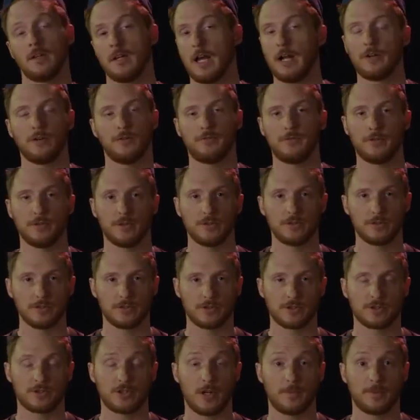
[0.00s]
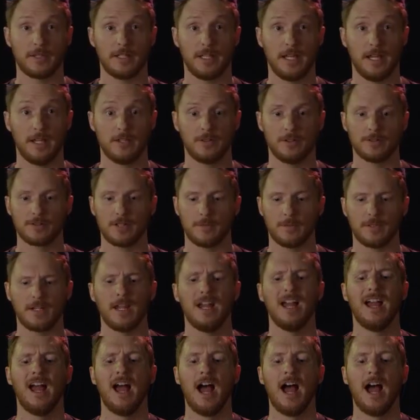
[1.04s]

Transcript: I don't know if you're just jumping to the end or something.